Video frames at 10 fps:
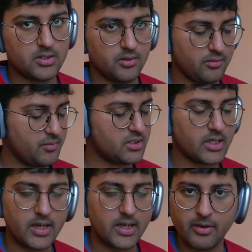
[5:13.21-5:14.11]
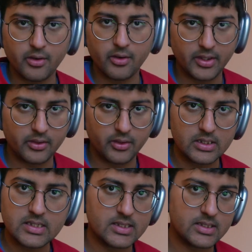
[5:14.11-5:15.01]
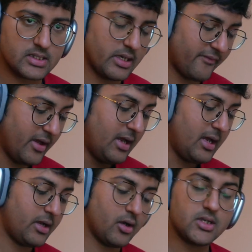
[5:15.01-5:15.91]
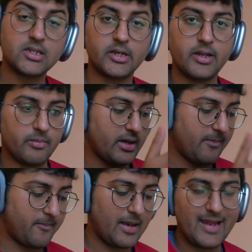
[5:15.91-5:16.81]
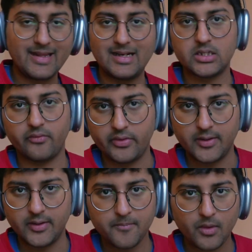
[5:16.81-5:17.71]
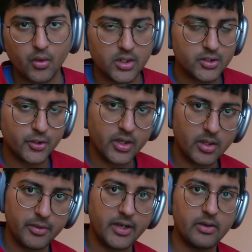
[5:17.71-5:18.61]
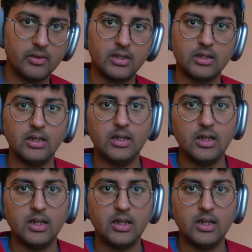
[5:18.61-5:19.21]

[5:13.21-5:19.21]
So studying about new technologies and stuff and not just studying, but applying that somewhere. Okay. So doing community work,